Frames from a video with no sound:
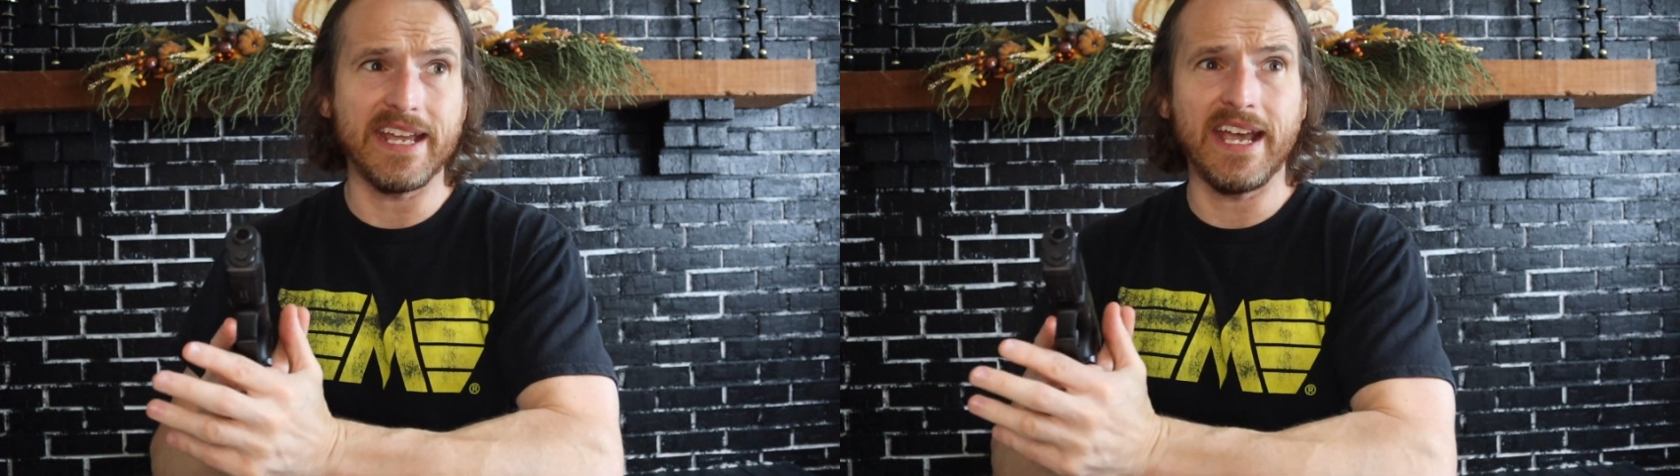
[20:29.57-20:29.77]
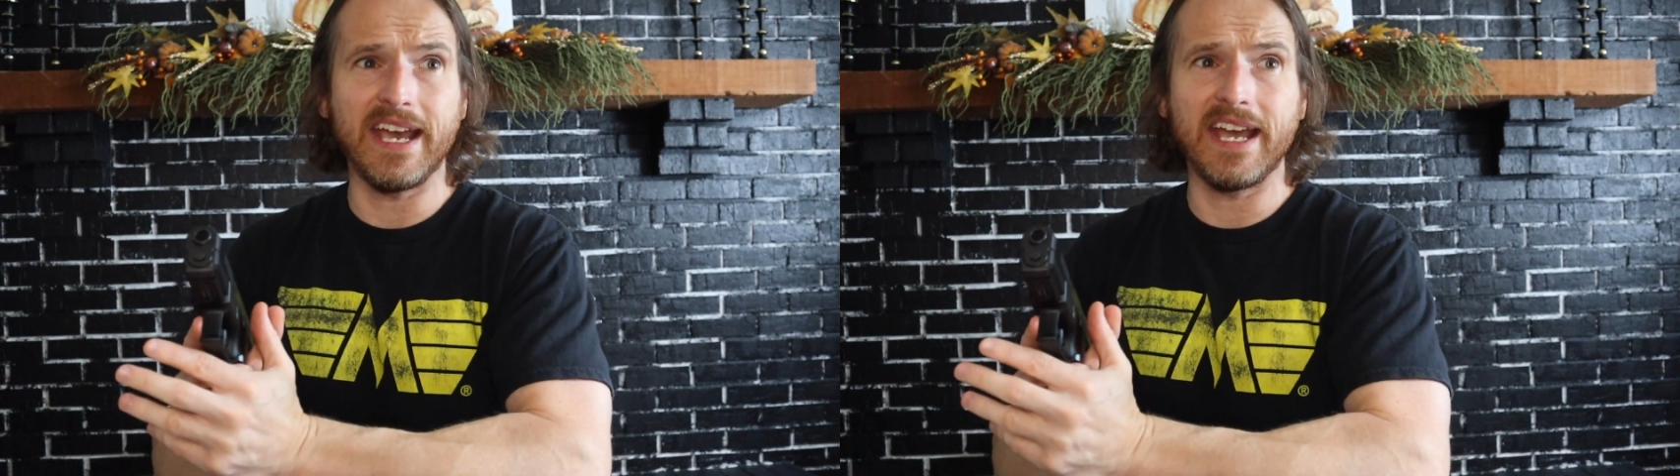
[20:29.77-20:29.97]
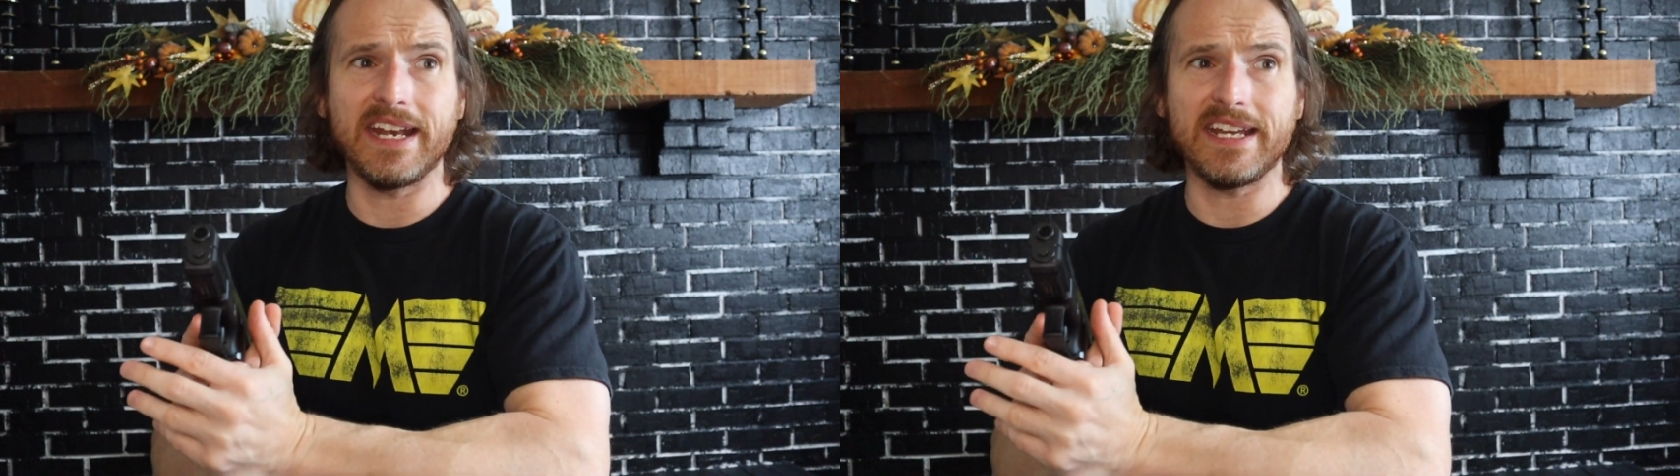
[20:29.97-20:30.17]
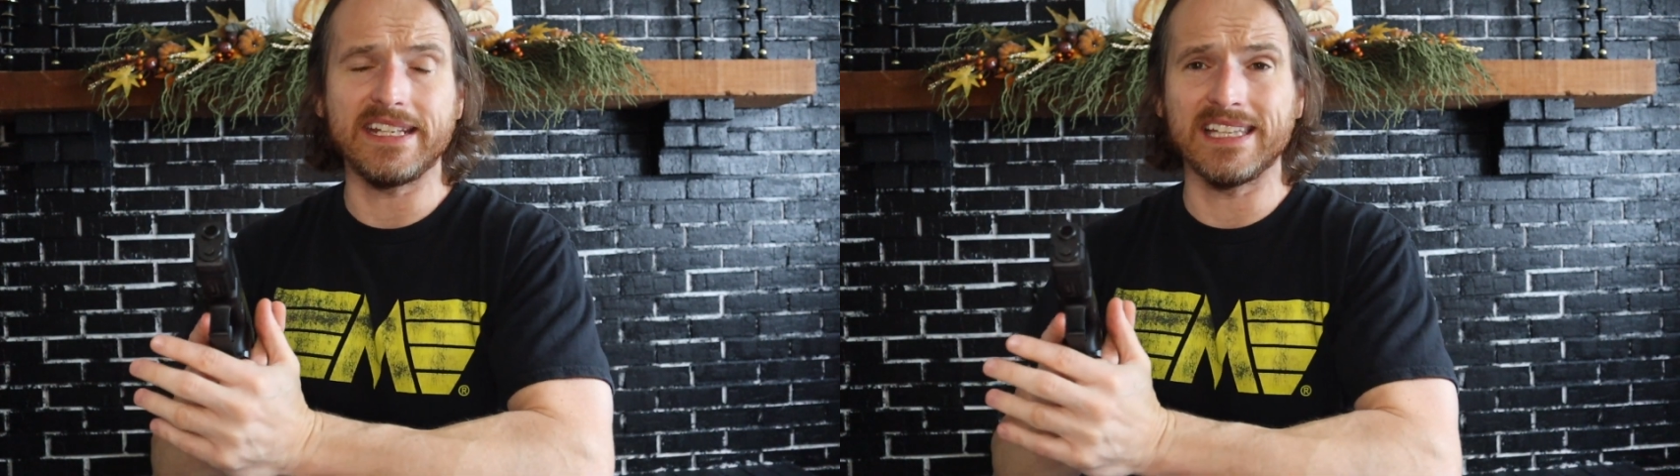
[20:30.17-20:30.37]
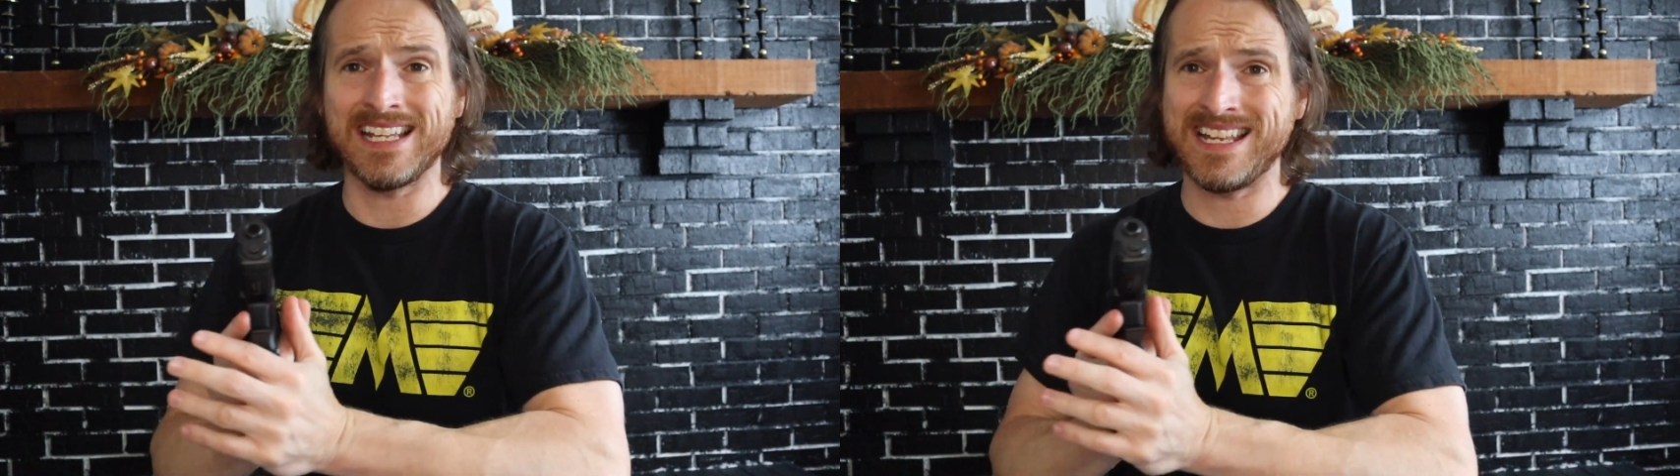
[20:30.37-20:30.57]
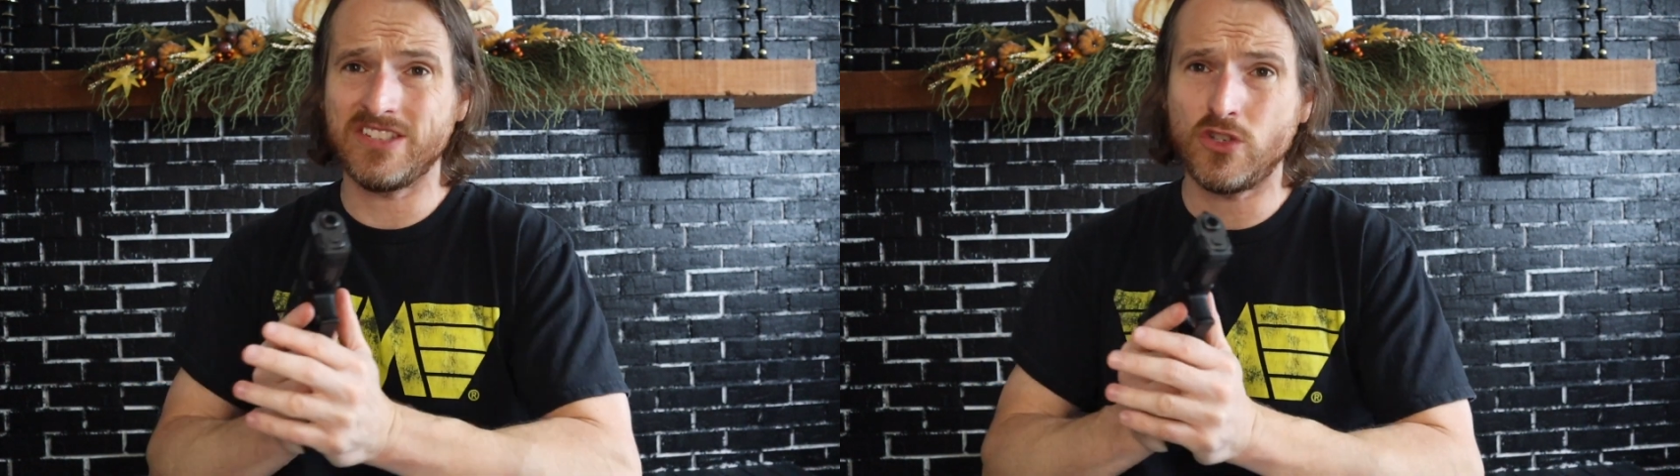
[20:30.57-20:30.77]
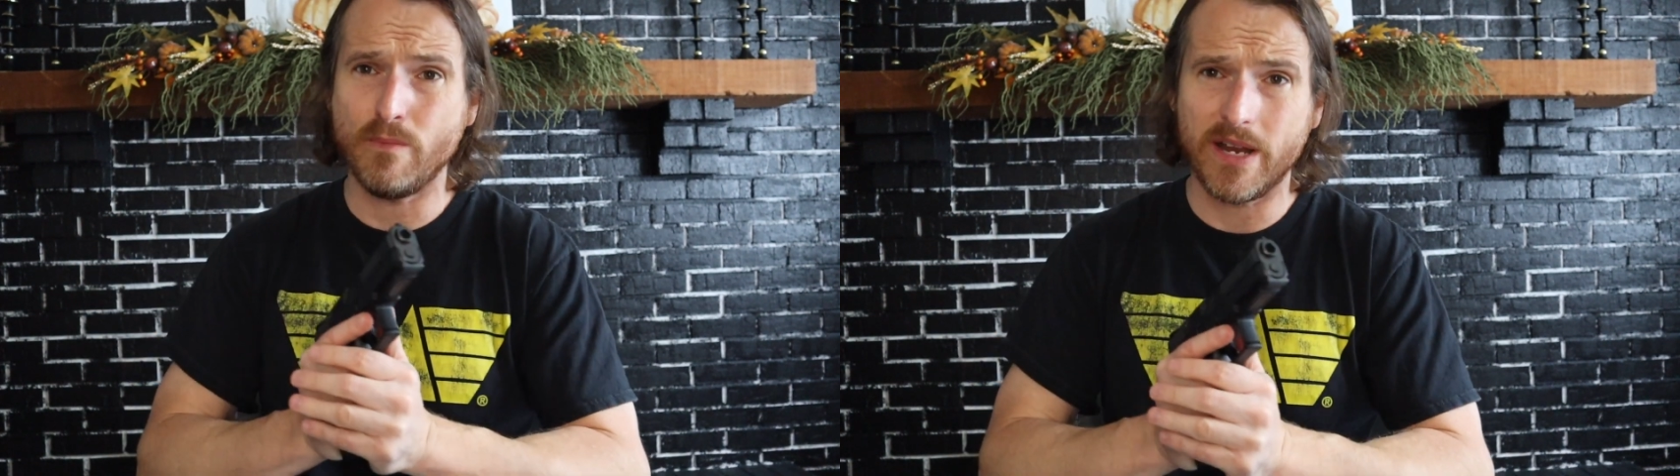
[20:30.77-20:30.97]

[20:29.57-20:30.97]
and it lends to